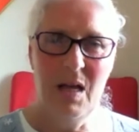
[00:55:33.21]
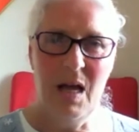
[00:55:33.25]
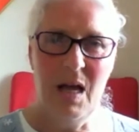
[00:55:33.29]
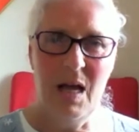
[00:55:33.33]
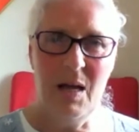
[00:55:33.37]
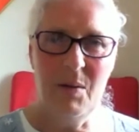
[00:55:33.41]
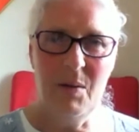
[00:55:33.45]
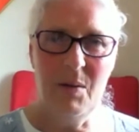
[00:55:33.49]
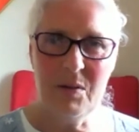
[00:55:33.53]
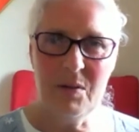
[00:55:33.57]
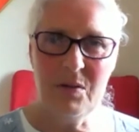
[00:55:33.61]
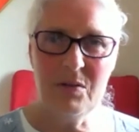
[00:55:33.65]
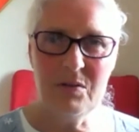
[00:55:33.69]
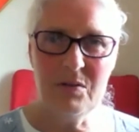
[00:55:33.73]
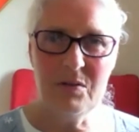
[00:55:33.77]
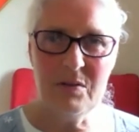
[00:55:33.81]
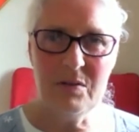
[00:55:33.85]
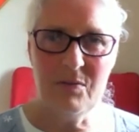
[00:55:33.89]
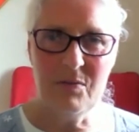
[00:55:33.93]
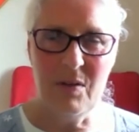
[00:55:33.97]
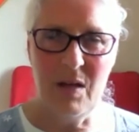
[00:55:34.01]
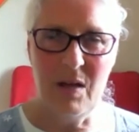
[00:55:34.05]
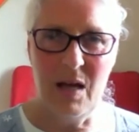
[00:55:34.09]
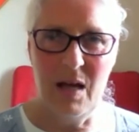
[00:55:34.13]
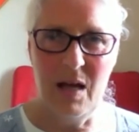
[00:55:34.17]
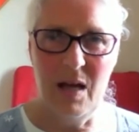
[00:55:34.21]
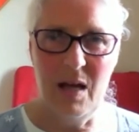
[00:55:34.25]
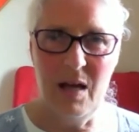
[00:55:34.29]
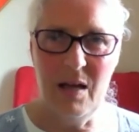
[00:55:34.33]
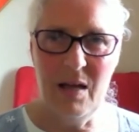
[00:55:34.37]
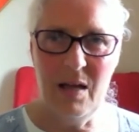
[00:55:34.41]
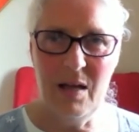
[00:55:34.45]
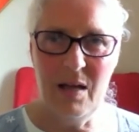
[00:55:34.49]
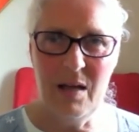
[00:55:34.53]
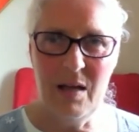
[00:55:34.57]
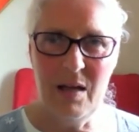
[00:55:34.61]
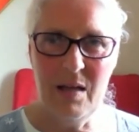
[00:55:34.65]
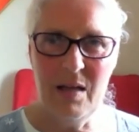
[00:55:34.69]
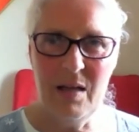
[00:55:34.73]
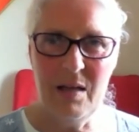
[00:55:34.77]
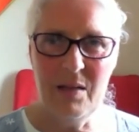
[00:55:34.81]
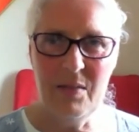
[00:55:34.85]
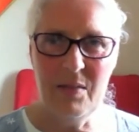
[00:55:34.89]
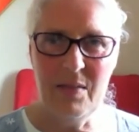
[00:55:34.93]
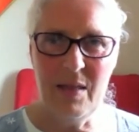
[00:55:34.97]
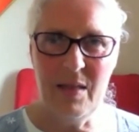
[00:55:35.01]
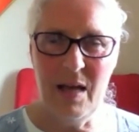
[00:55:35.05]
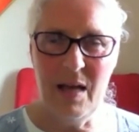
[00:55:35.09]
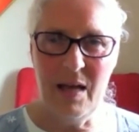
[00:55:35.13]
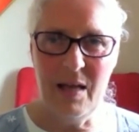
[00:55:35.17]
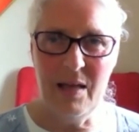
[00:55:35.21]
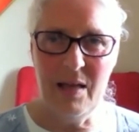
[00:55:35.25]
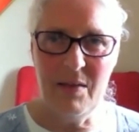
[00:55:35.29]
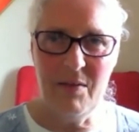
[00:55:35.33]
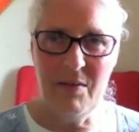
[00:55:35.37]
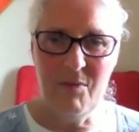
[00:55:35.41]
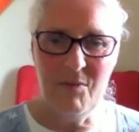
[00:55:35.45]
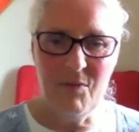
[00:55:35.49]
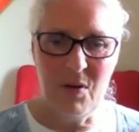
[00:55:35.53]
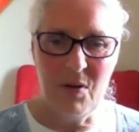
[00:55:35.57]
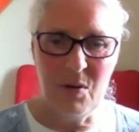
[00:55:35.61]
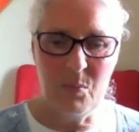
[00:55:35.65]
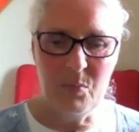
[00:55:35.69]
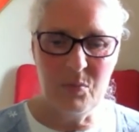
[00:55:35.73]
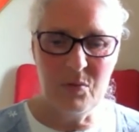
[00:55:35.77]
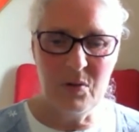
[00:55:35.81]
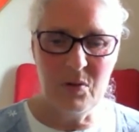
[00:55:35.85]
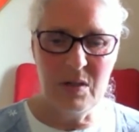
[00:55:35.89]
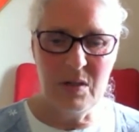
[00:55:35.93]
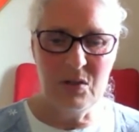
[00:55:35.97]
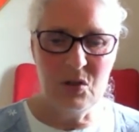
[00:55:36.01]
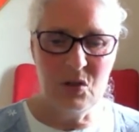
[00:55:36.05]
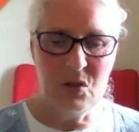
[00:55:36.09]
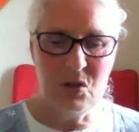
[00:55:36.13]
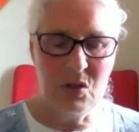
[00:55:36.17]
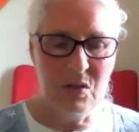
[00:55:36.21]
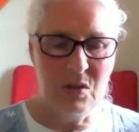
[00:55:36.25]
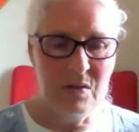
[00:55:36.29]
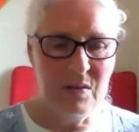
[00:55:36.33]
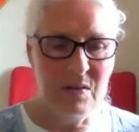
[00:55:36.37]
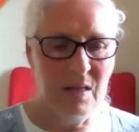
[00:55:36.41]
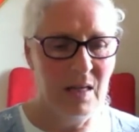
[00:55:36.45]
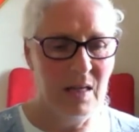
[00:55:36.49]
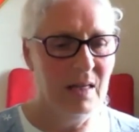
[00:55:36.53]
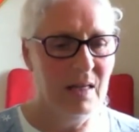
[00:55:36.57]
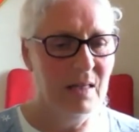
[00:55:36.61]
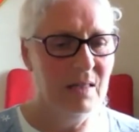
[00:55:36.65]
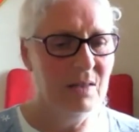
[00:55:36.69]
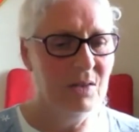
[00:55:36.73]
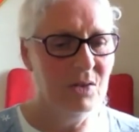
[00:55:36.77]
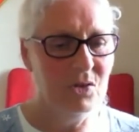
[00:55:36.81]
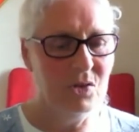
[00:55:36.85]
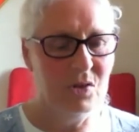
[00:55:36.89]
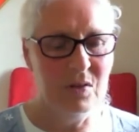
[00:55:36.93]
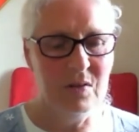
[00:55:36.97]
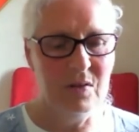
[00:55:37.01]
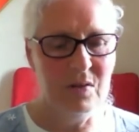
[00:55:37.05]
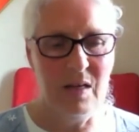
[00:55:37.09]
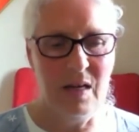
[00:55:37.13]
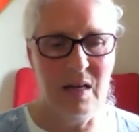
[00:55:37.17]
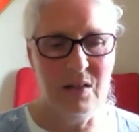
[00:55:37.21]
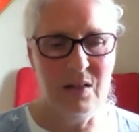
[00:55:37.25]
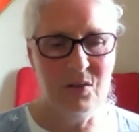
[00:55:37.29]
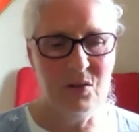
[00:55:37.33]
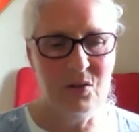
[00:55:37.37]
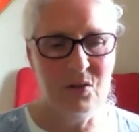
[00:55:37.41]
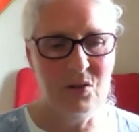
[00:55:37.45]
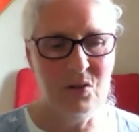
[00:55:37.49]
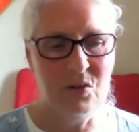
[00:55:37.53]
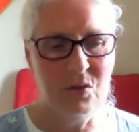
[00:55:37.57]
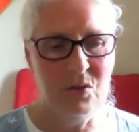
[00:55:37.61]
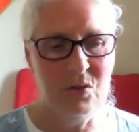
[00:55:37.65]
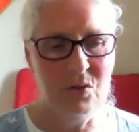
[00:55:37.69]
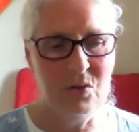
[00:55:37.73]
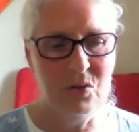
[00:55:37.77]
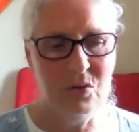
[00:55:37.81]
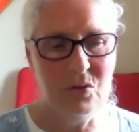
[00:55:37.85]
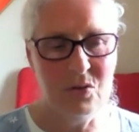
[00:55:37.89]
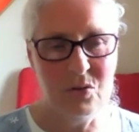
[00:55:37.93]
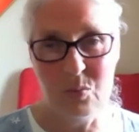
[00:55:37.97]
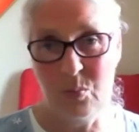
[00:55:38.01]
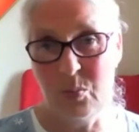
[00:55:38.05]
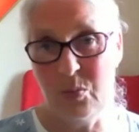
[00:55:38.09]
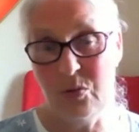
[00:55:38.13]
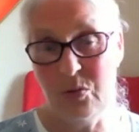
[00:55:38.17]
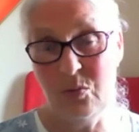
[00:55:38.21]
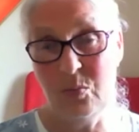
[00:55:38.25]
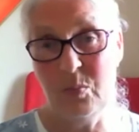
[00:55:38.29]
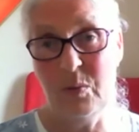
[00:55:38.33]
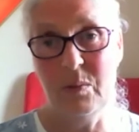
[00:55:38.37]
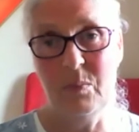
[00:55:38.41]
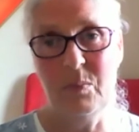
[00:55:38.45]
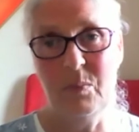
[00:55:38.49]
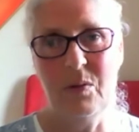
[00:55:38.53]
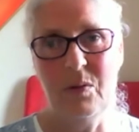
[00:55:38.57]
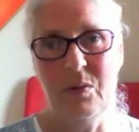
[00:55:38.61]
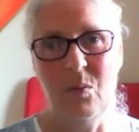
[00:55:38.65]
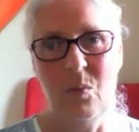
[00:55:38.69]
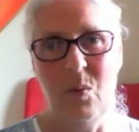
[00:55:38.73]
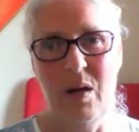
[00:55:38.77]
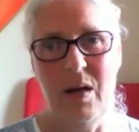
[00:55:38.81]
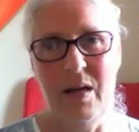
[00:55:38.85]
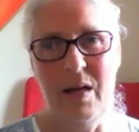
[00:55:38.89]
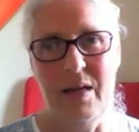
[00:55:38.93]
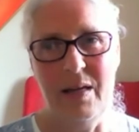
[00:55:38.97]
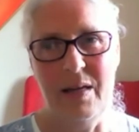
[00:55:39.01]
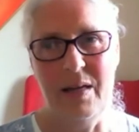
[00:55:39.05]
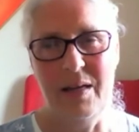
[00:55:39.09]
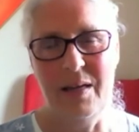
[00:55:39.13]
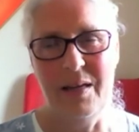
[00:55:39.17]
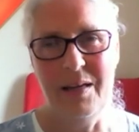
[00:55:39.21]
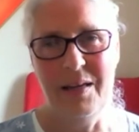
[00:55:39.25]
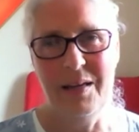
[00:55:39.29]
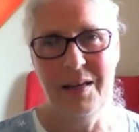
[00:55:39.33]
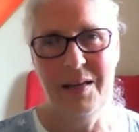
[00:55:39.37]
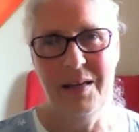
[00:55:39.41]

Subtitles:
And because of that, that vibration, that energy, that attitude used to push people away.